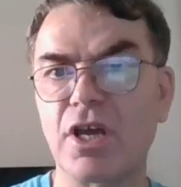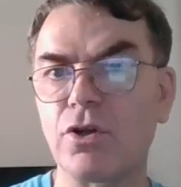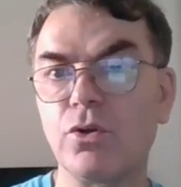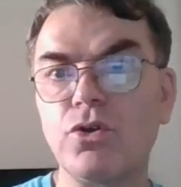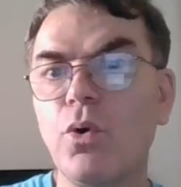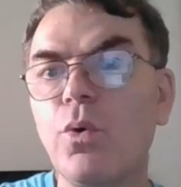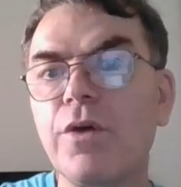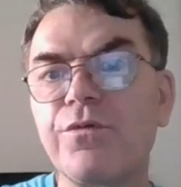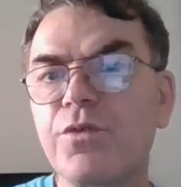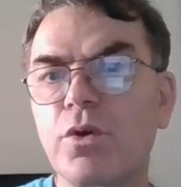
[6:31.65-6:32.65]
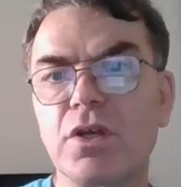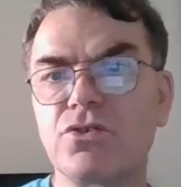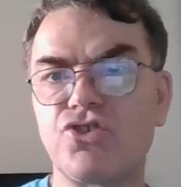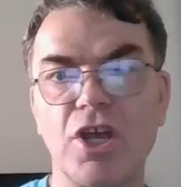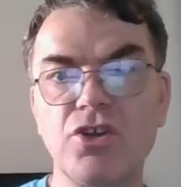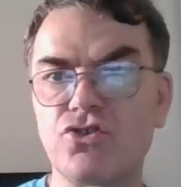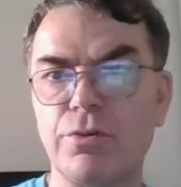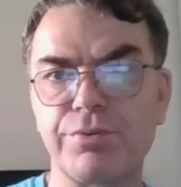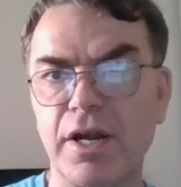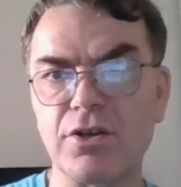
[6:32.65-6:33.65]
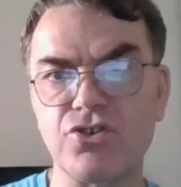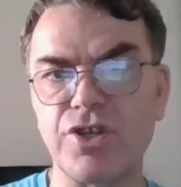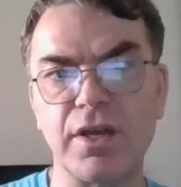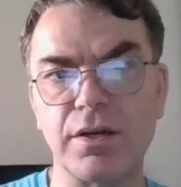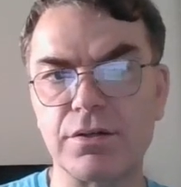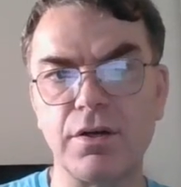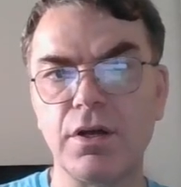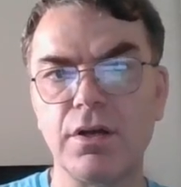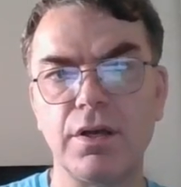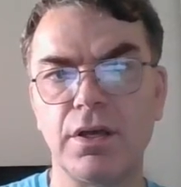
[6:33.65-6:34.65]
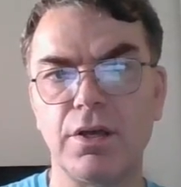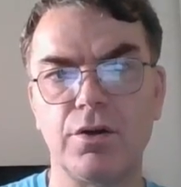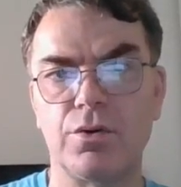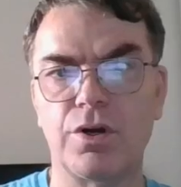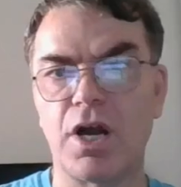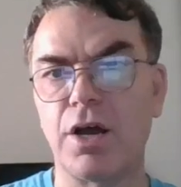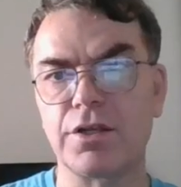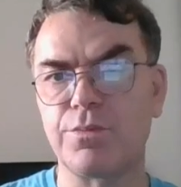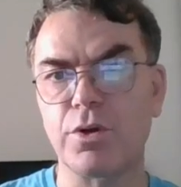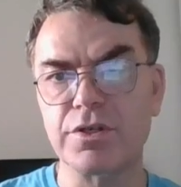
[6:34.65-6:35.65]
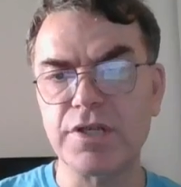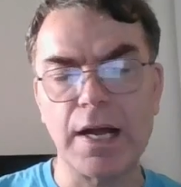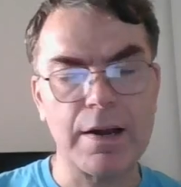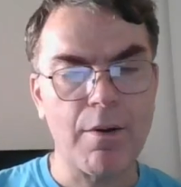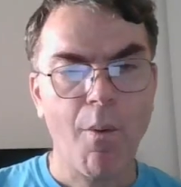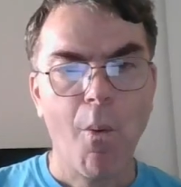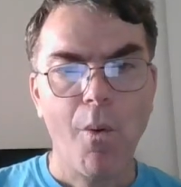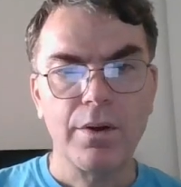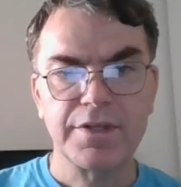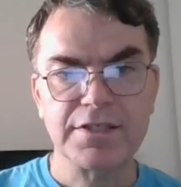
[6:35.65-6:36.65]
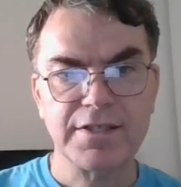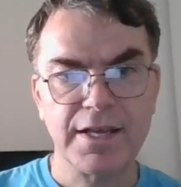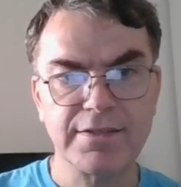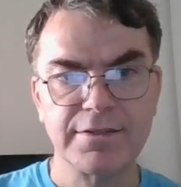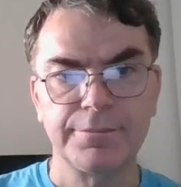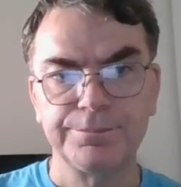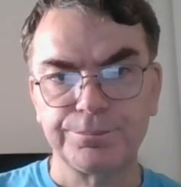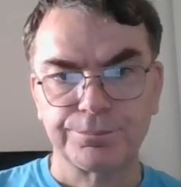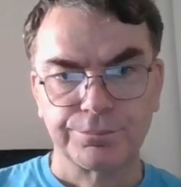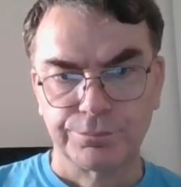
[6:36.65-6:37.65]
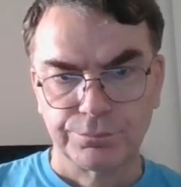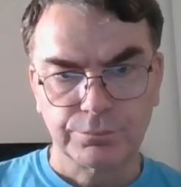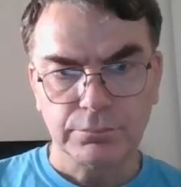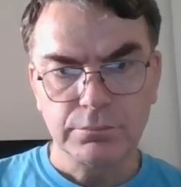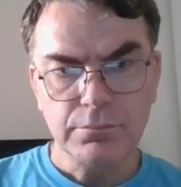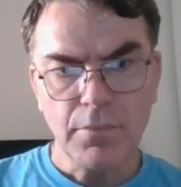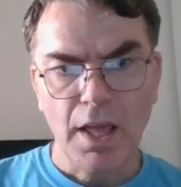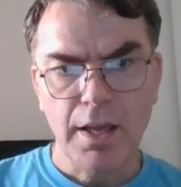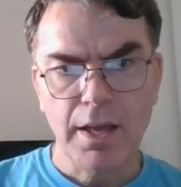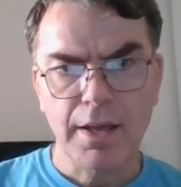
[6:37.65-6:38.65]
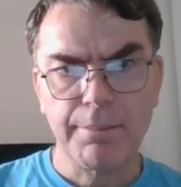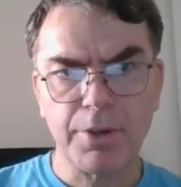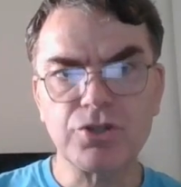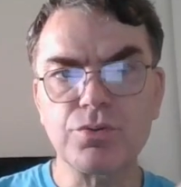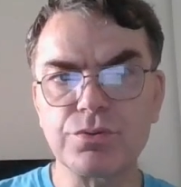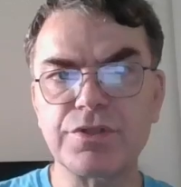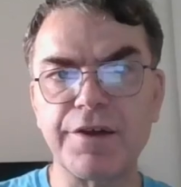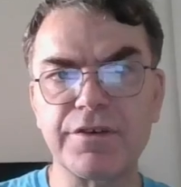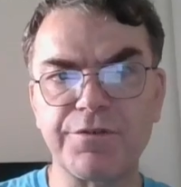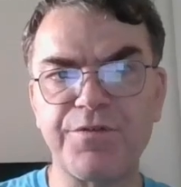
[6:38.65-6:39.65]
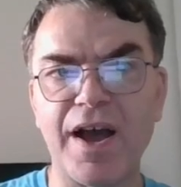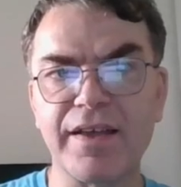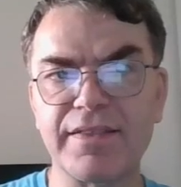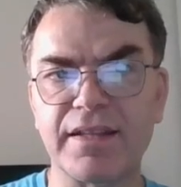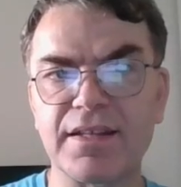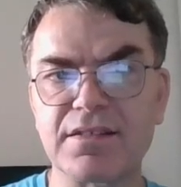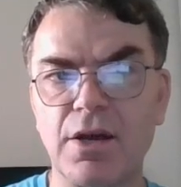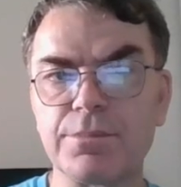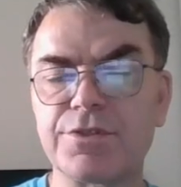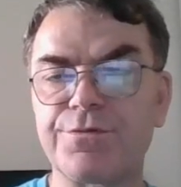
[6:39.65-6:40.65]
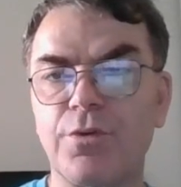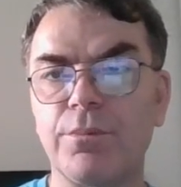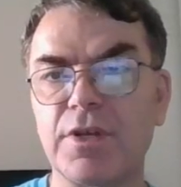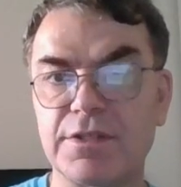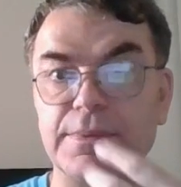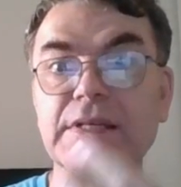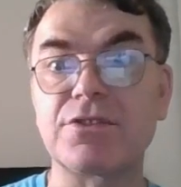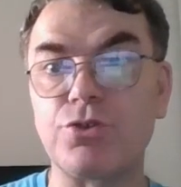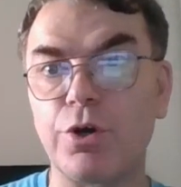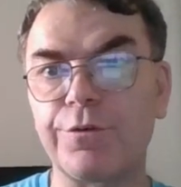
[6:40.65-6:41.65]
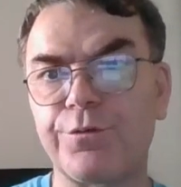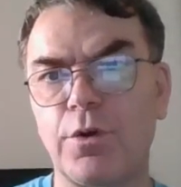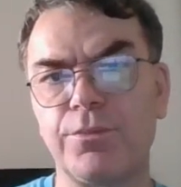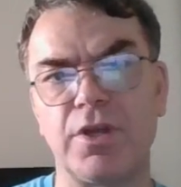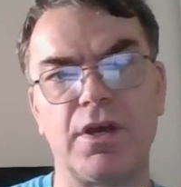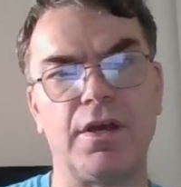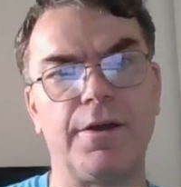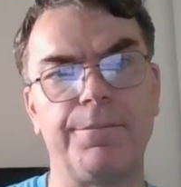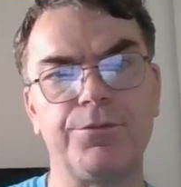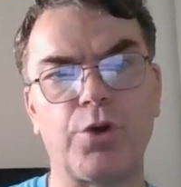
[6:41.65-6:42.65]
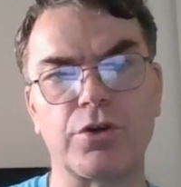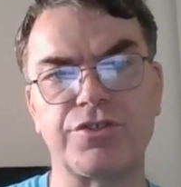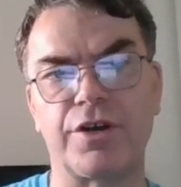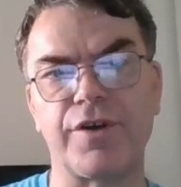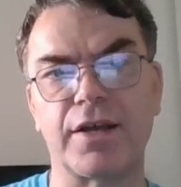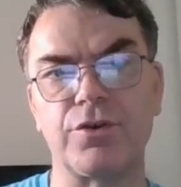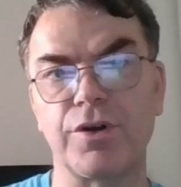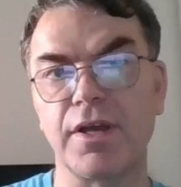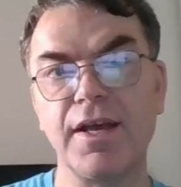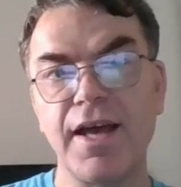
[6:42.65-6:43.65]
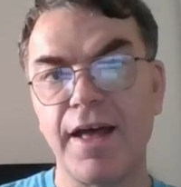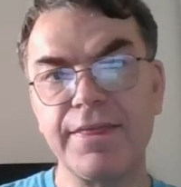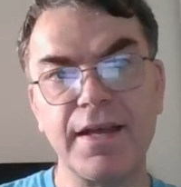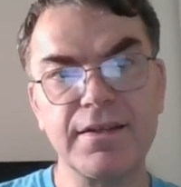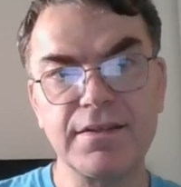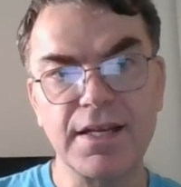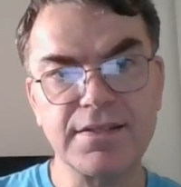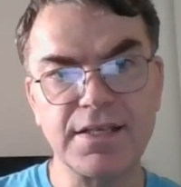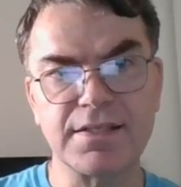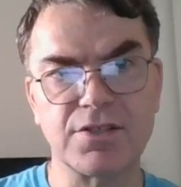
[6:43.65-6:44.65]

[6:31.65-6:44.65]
I don't know if you can change the branch there or how it works now these days. But you define that it's being served from the docs directory, and then that's it.